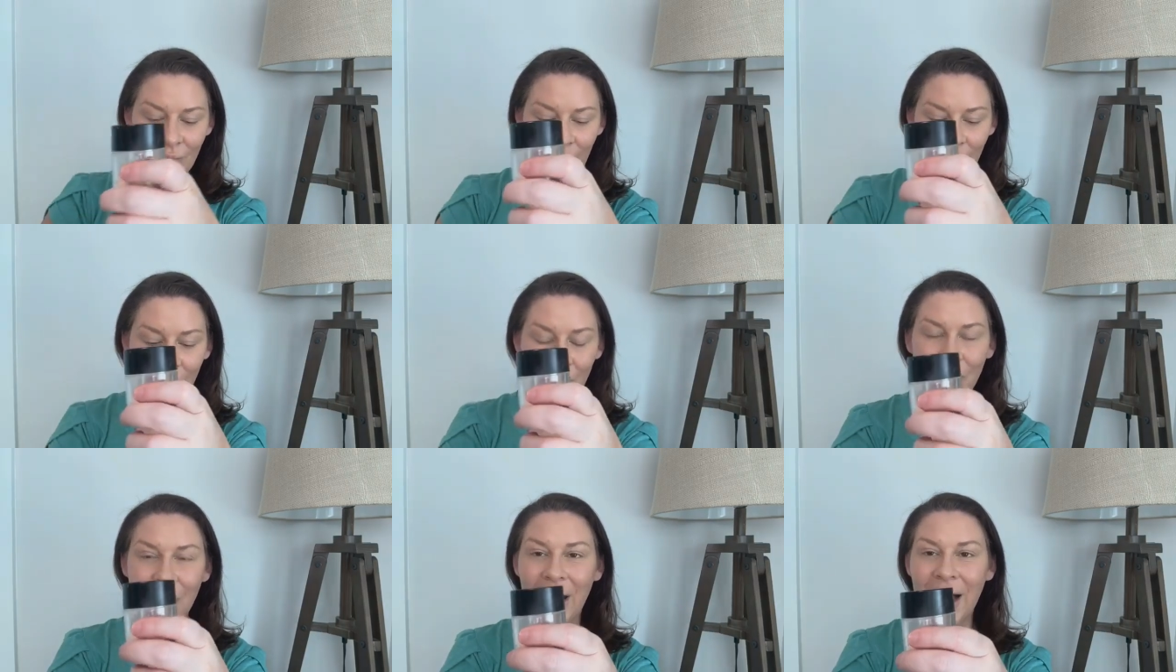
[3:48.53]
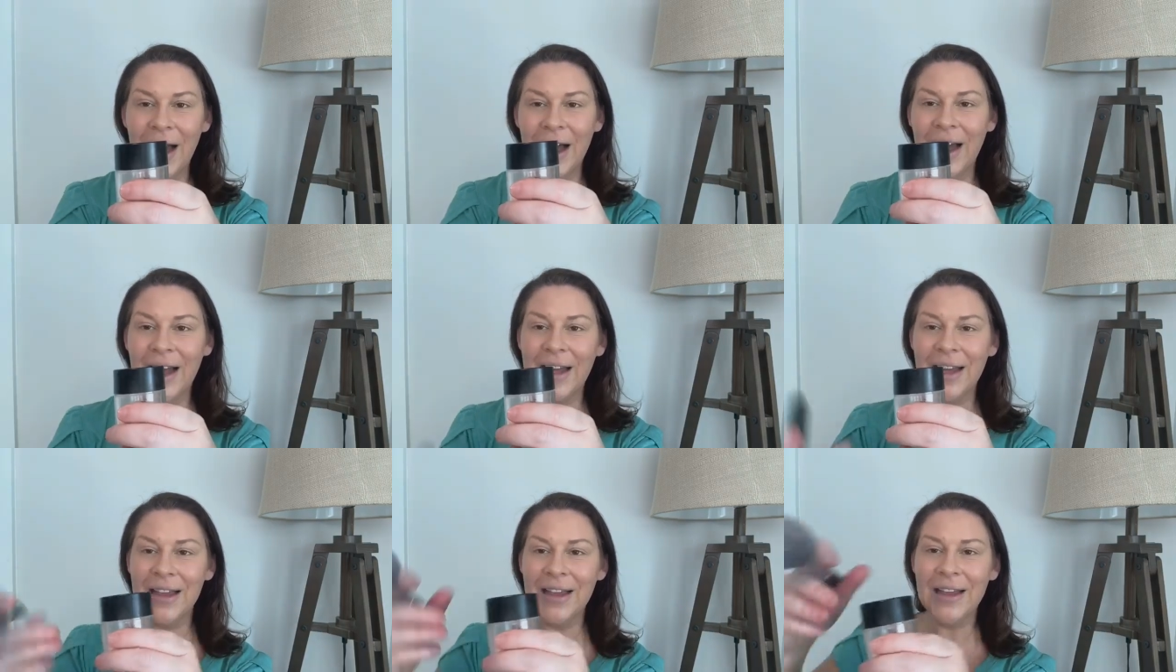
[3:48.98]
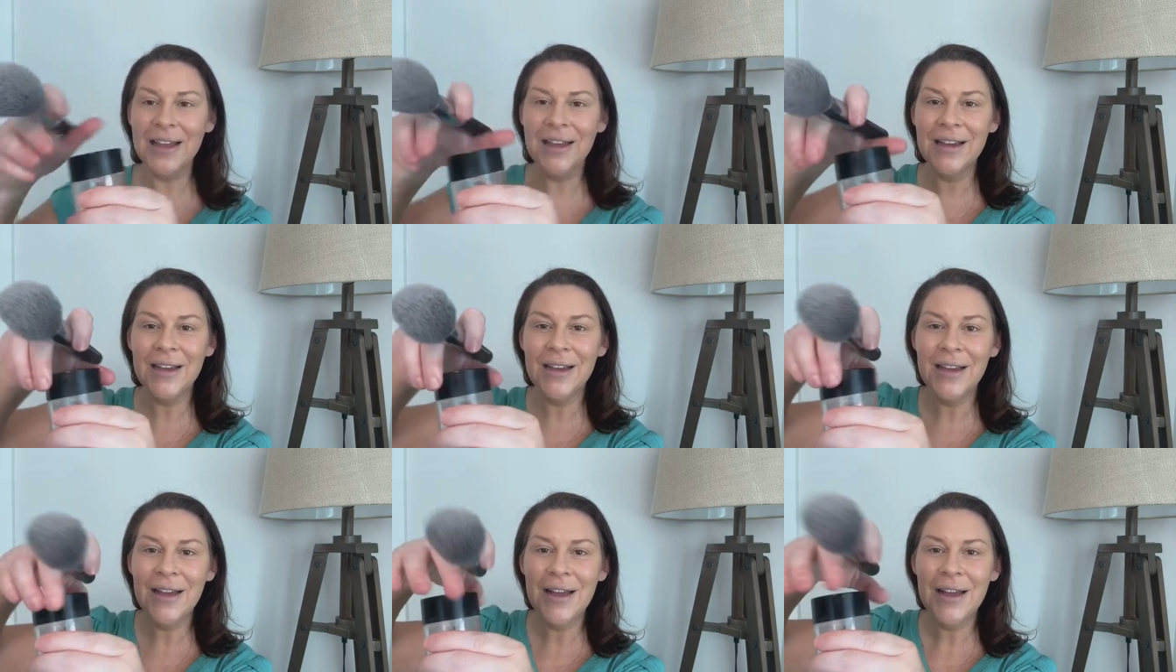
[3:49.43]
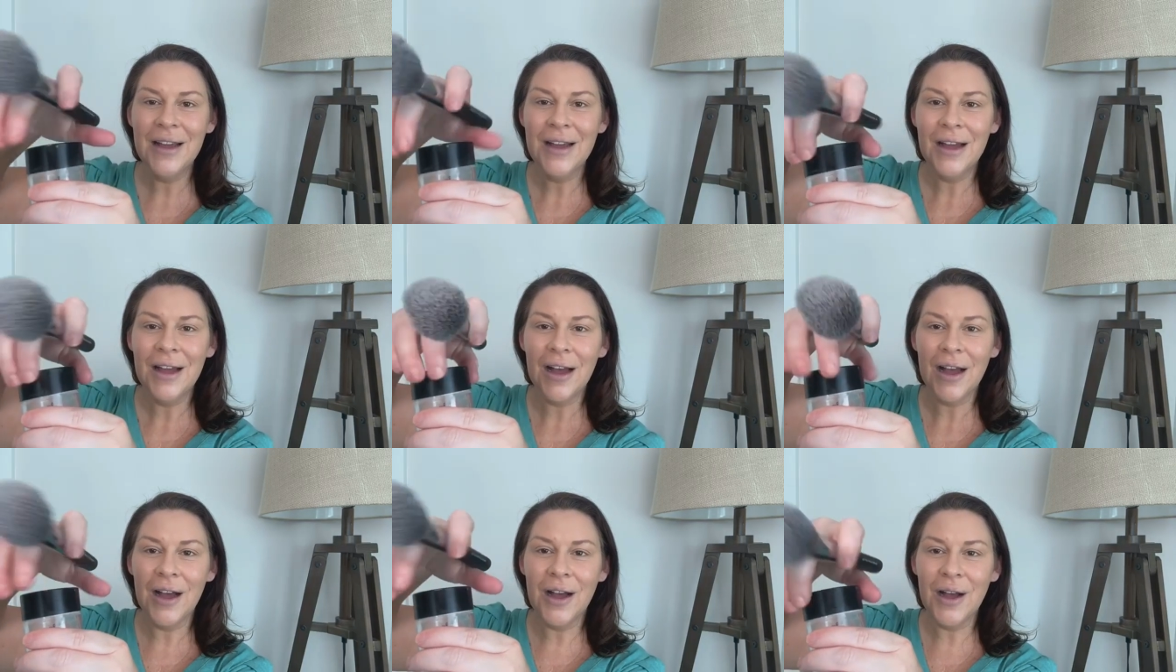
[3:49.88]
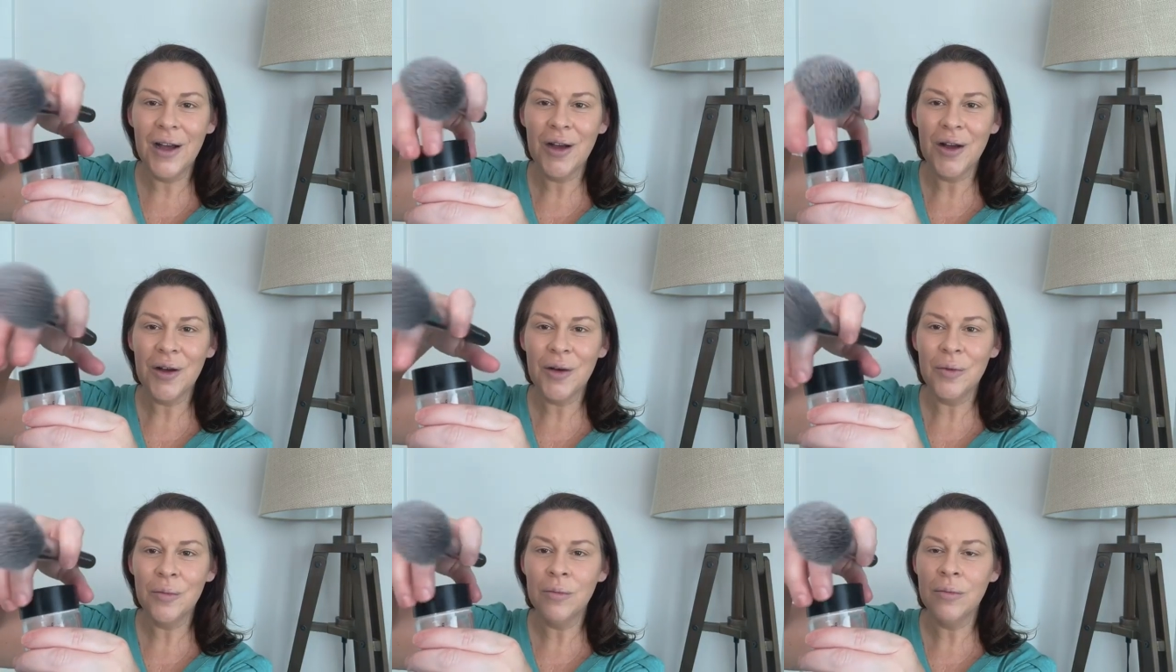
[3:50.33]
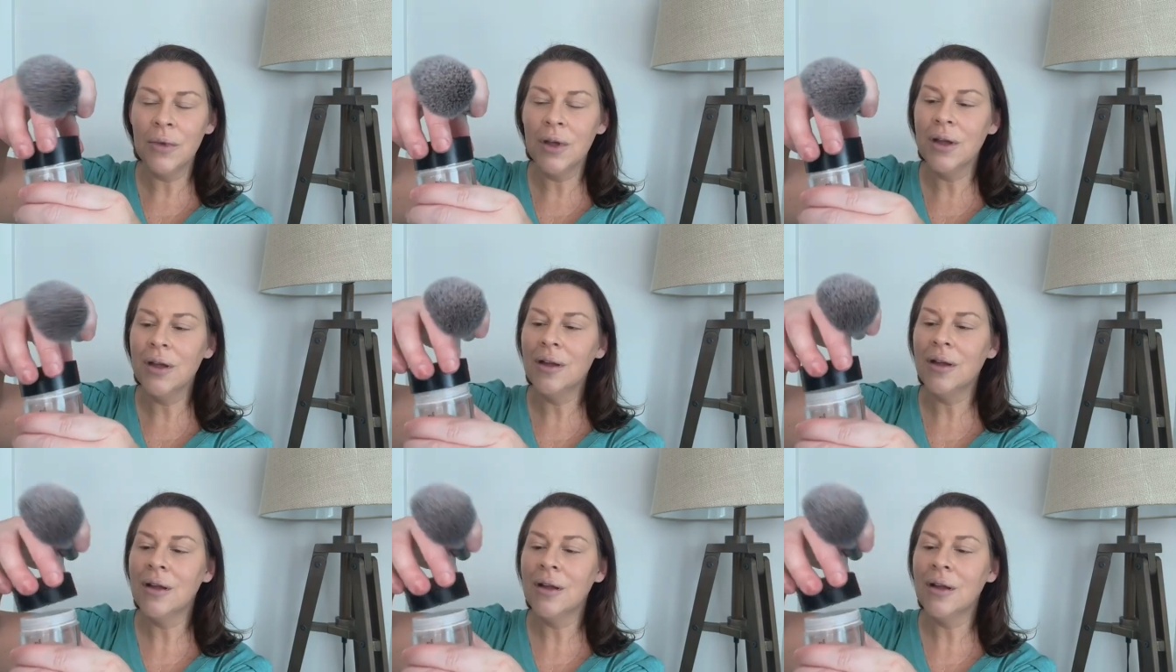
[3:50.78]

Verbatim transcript: my um